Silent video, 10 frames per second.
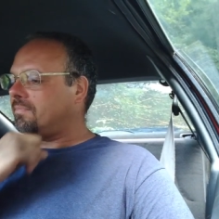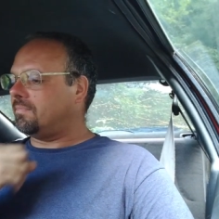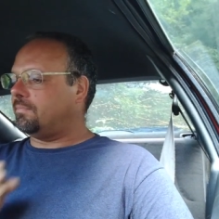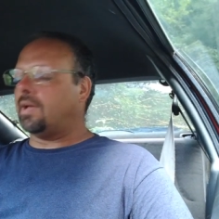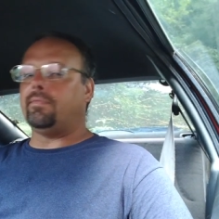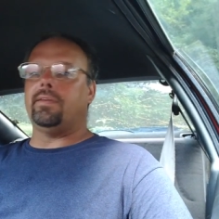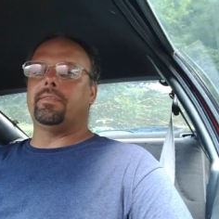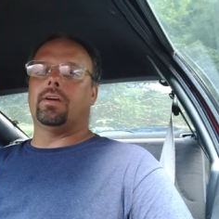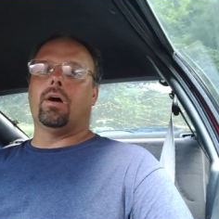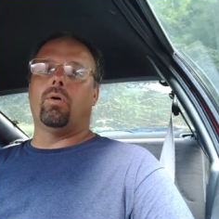Maybe
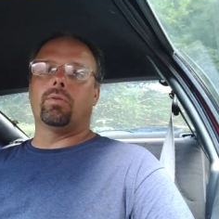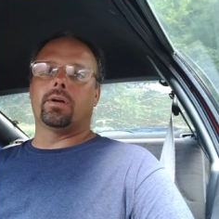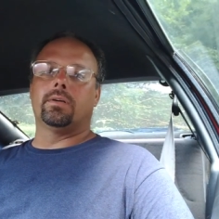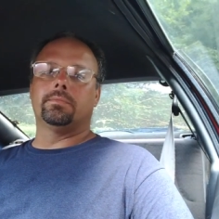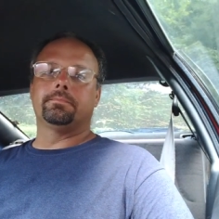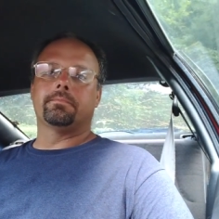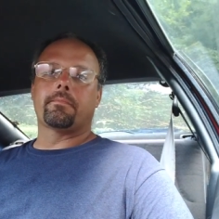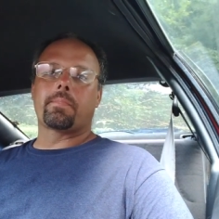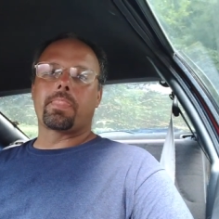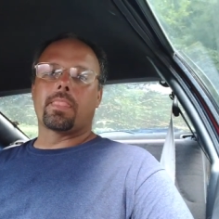even colder.
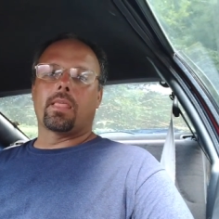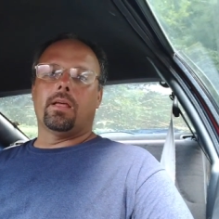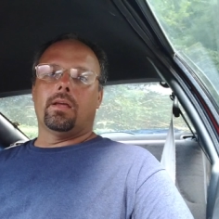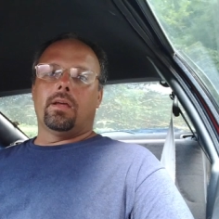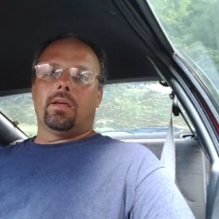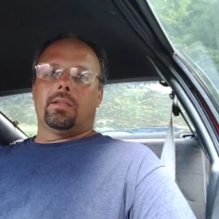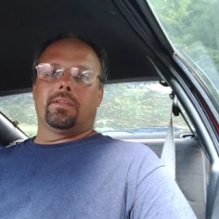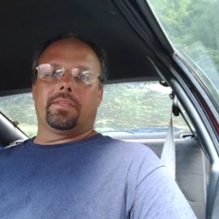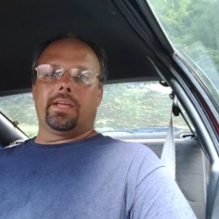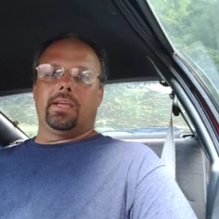The
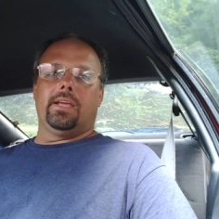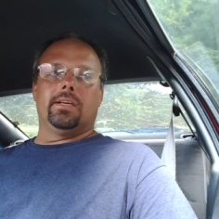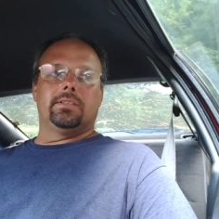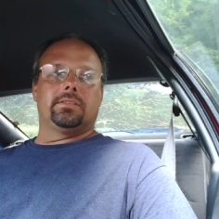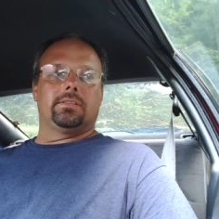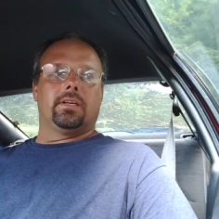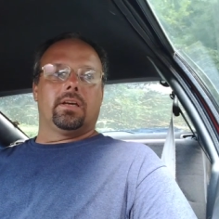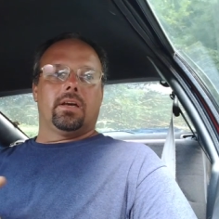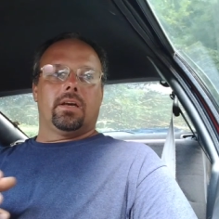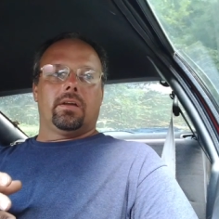thing is,
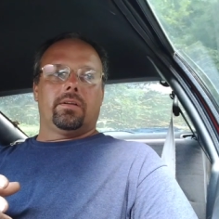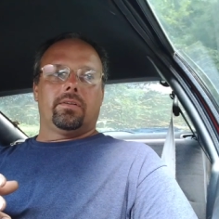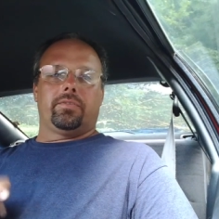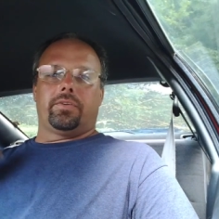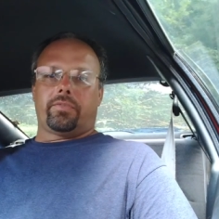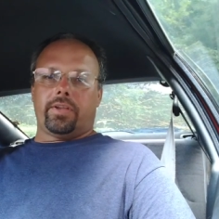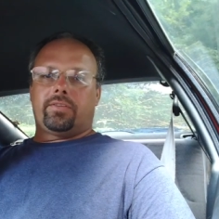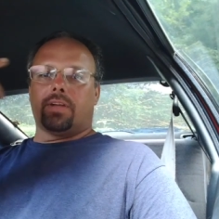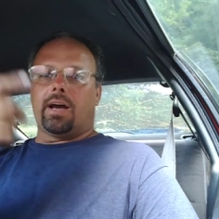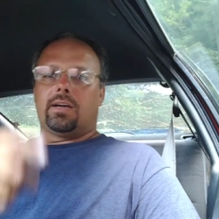you're
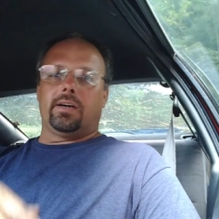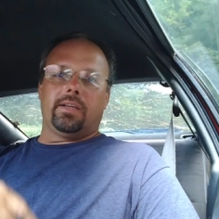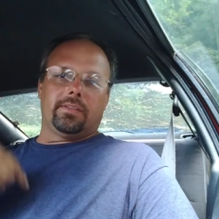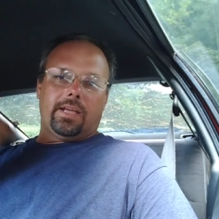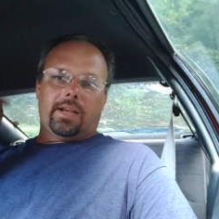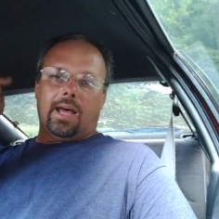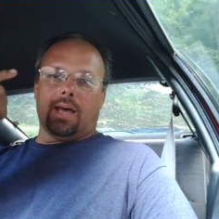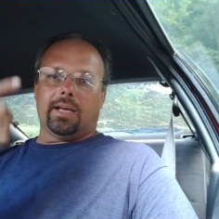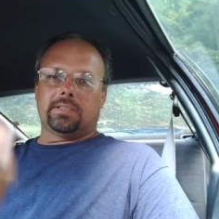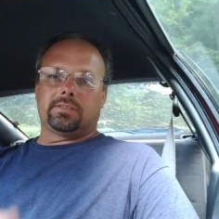recycling that
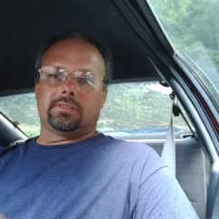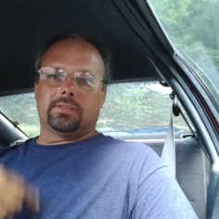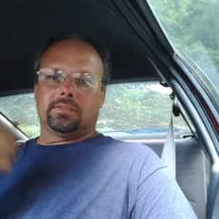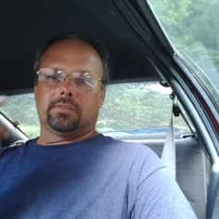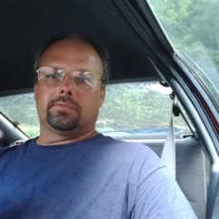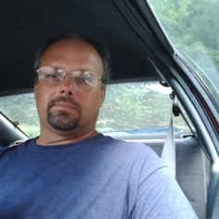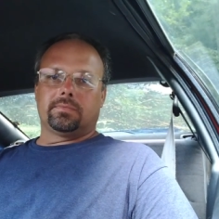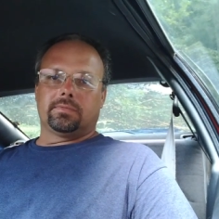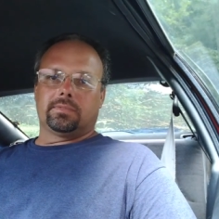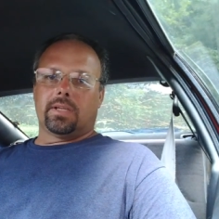ice
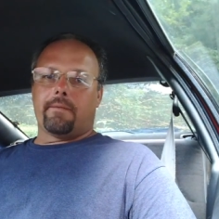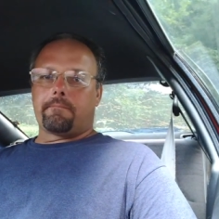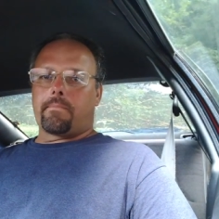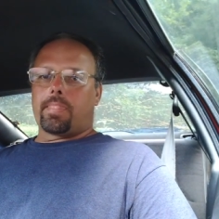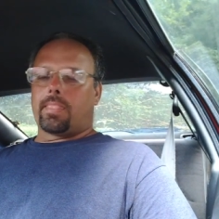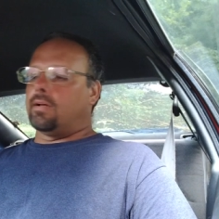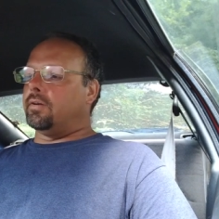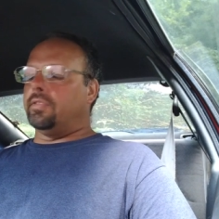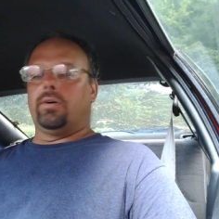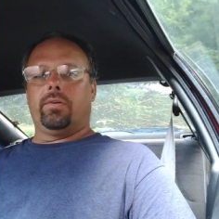
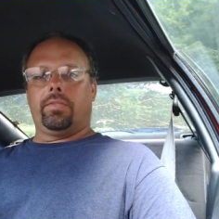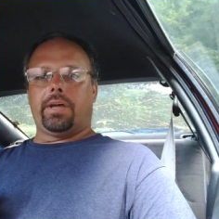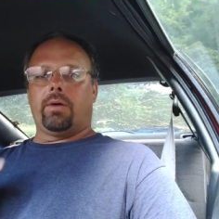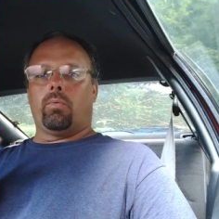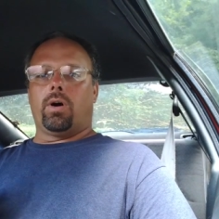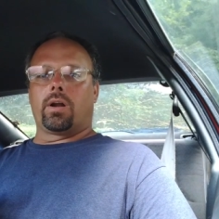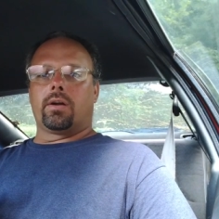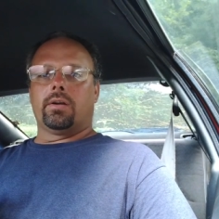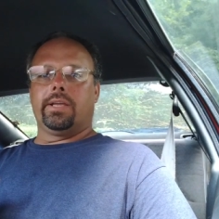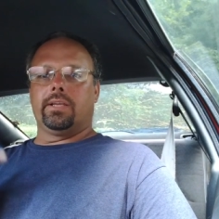or that
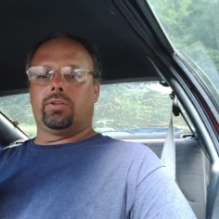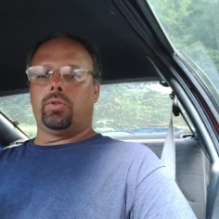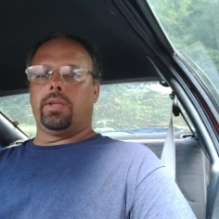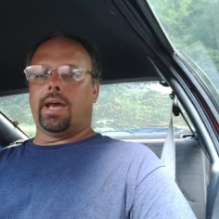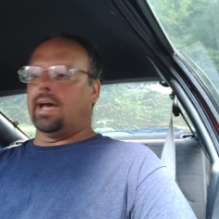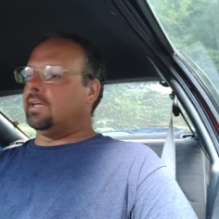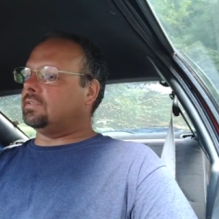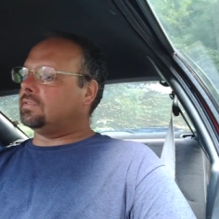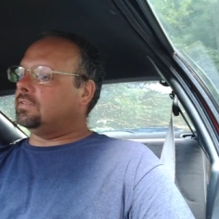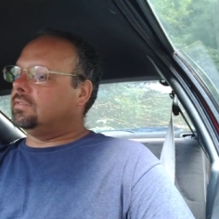water into the ice.